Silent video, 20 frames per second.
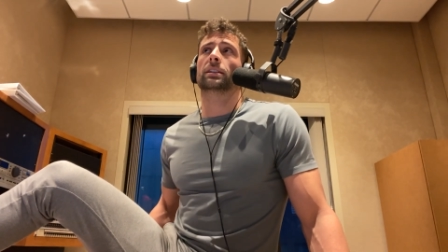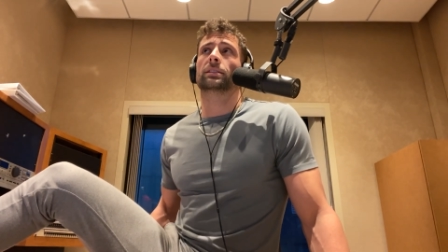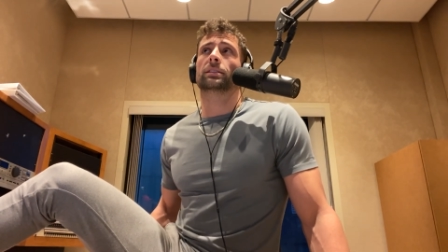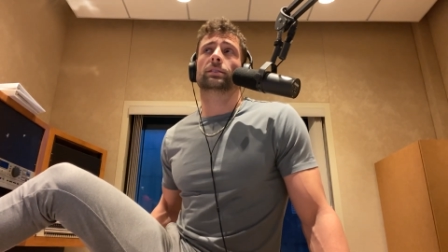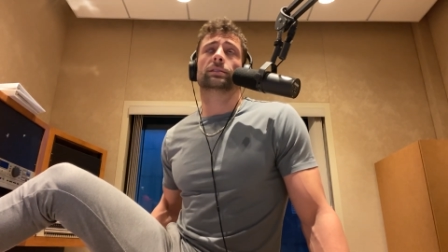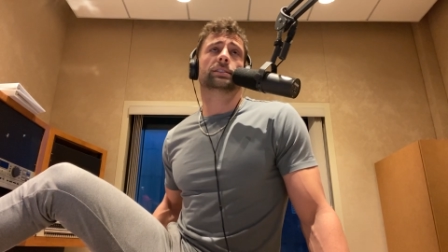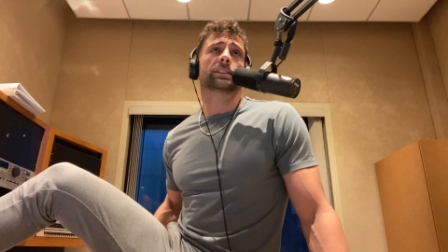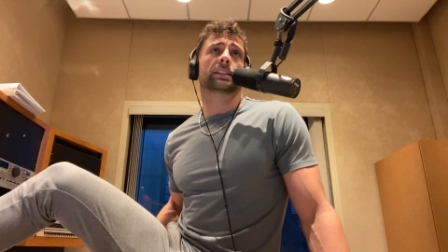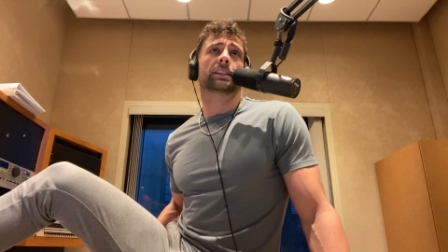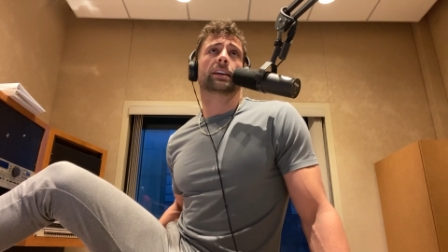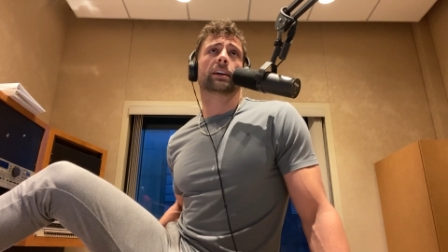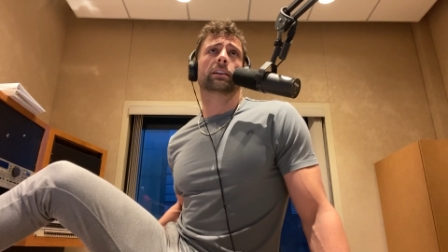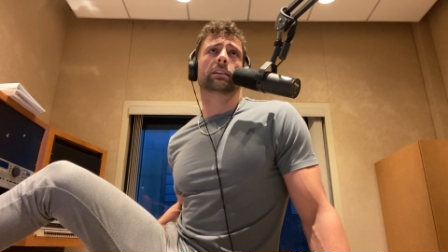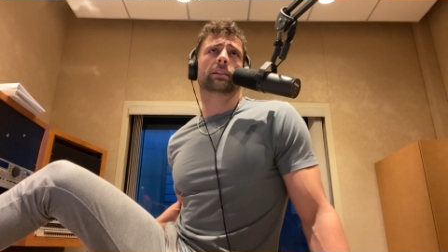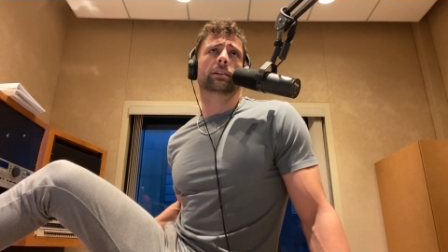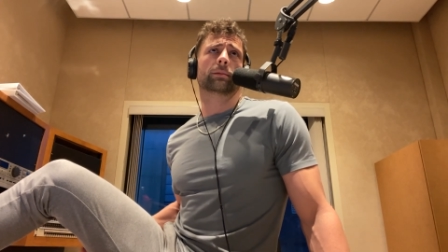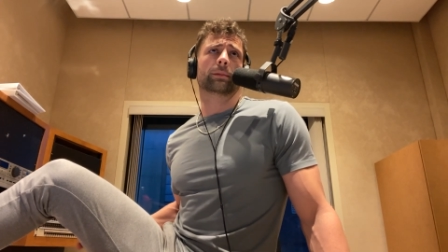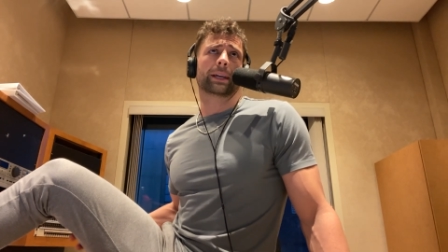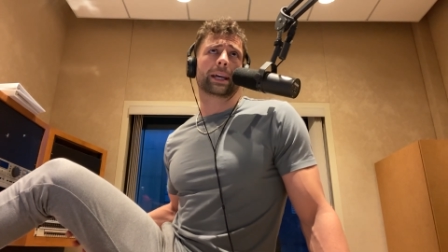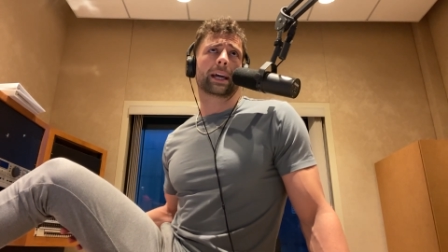dude's a
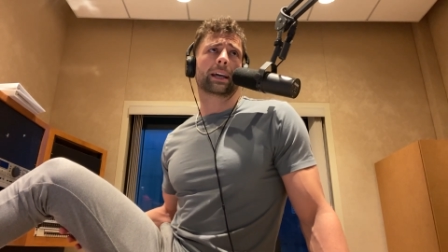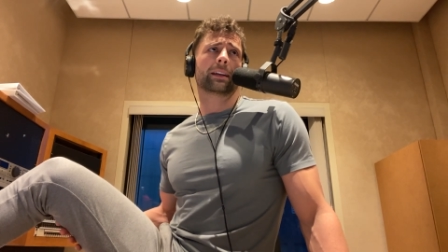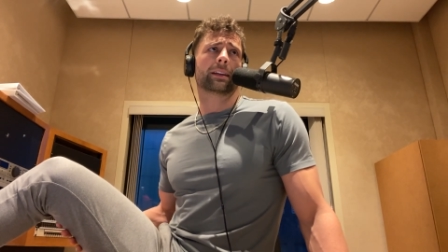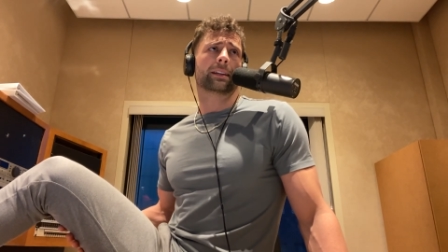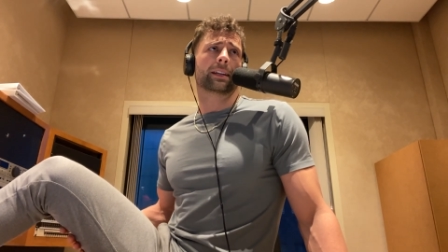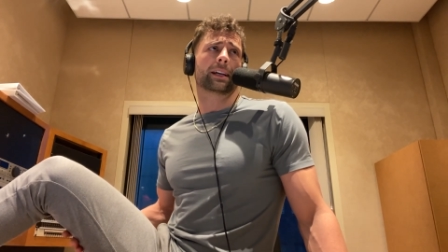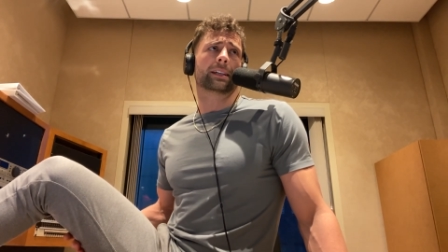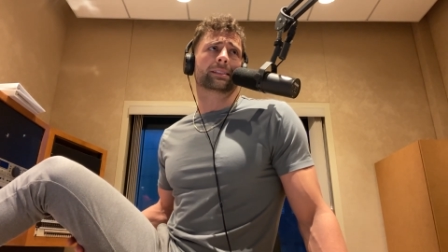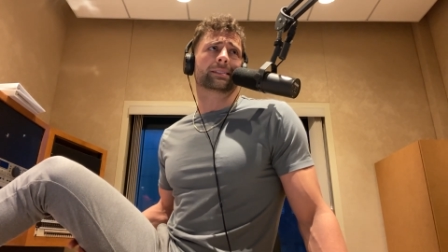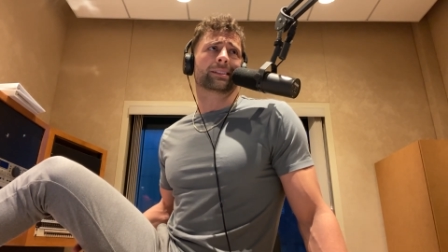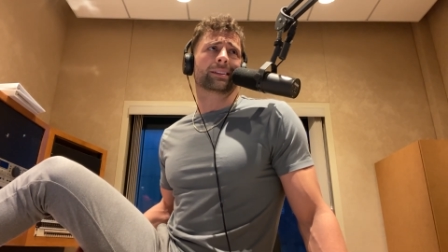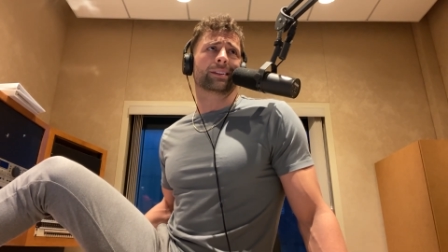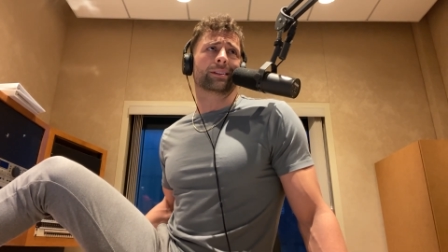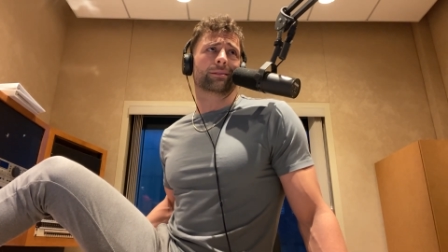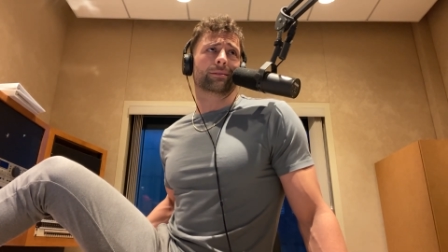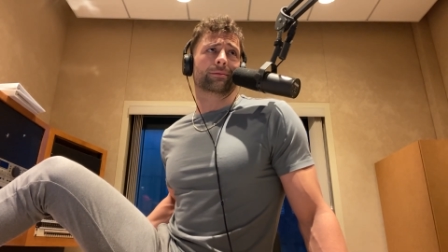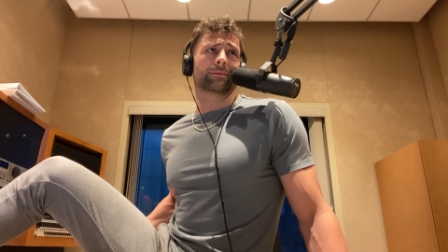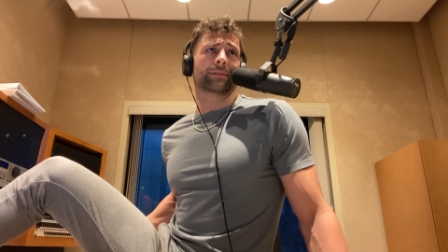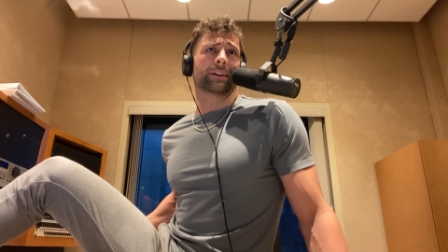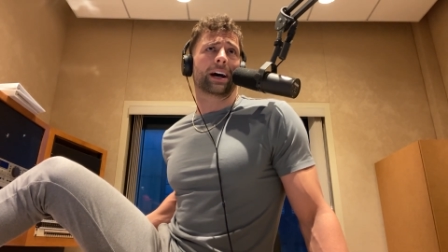killer, and we had a nice
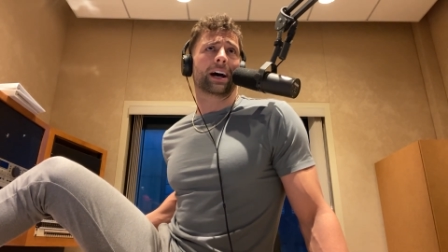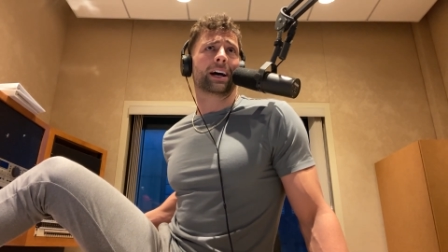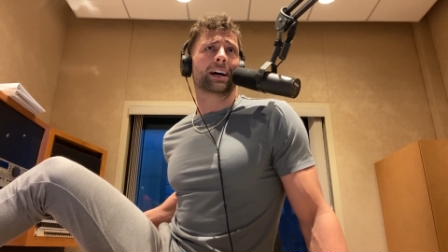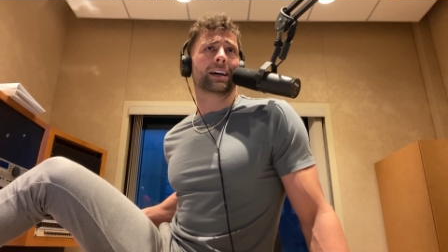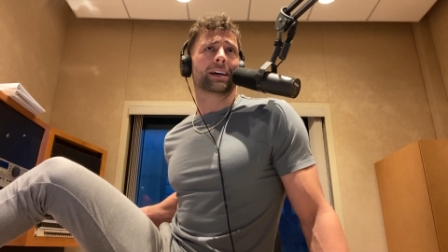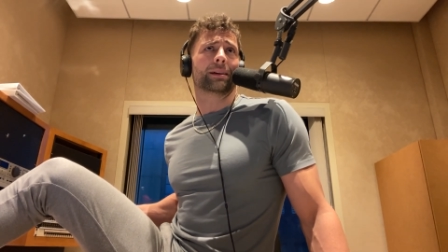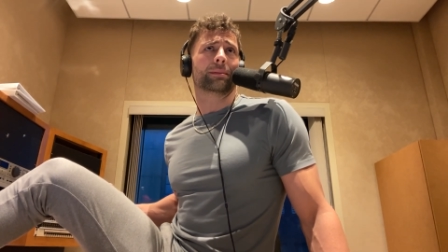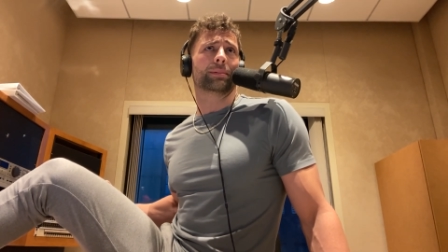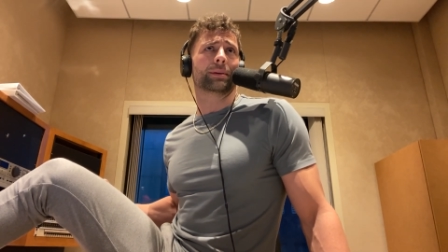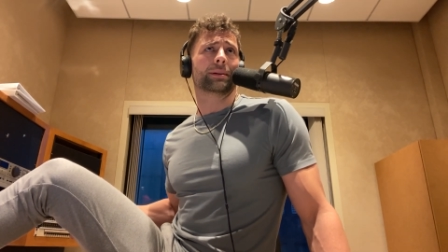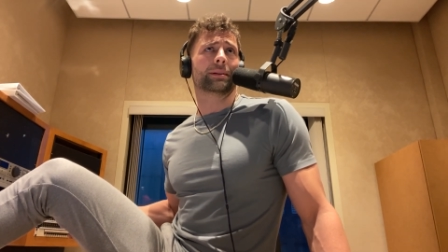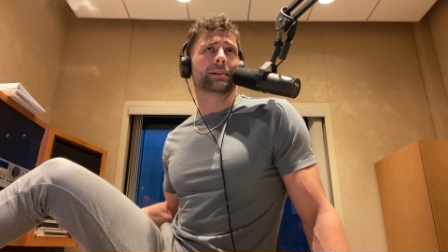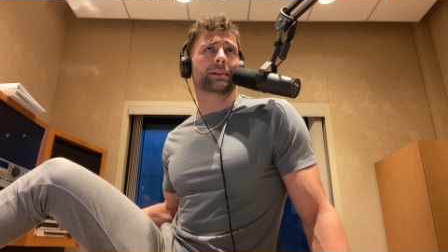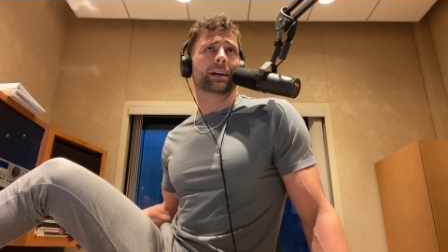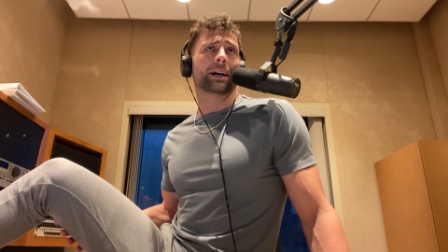little vibe.